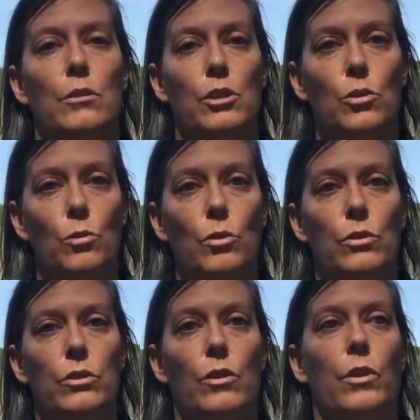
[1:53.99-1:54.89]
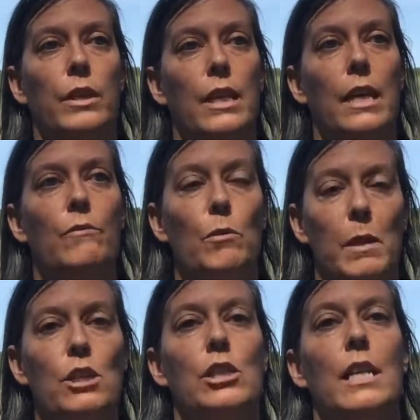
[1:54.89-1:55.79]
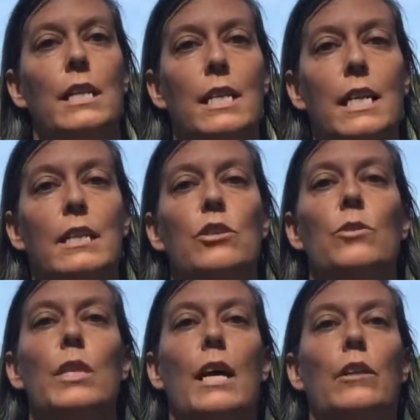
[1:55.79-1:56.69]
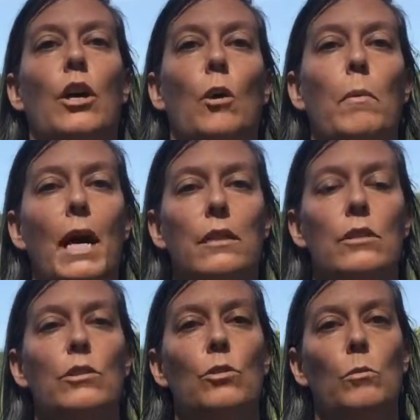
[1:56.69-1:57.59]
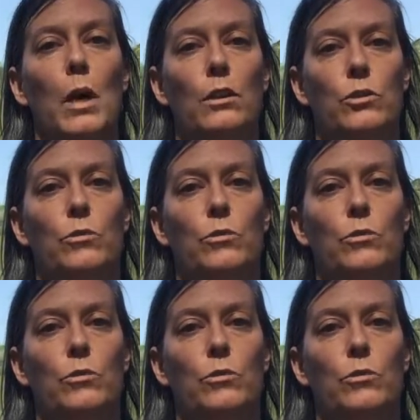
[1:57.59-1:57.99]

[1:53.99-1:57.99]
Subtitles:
the tools or the information they need to then go back to the toolbox,